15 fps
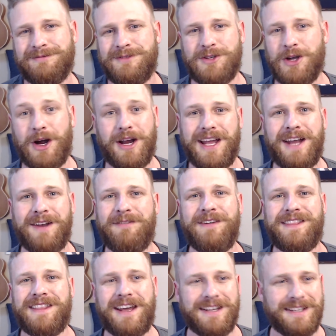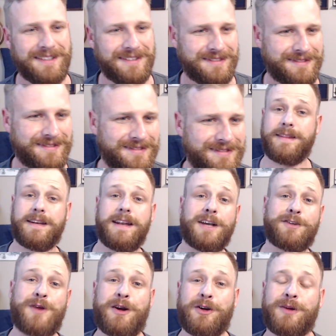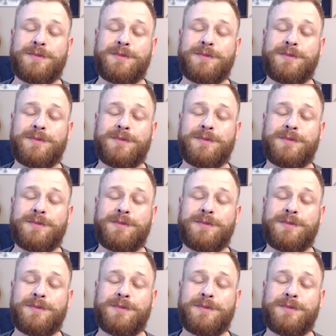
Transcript: Sorry, had to fit that in. The next record